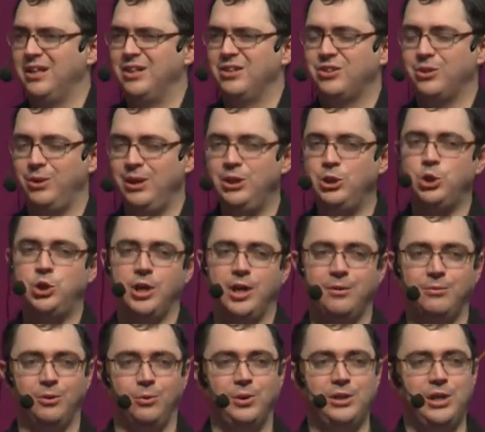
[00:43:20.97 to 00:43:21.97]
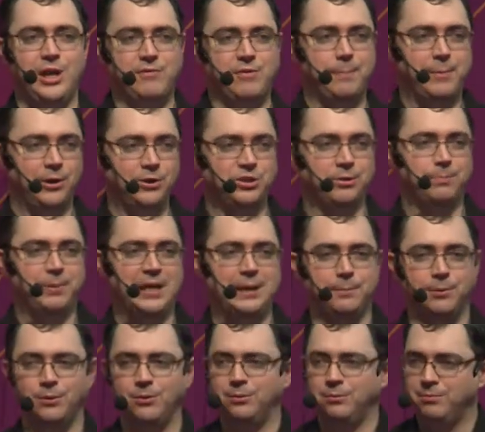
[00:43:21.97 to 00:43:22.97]
So, in general, when you have a bunch of
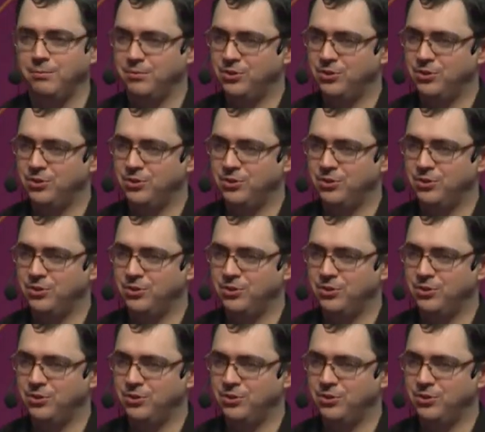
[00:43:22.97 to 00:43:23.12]
people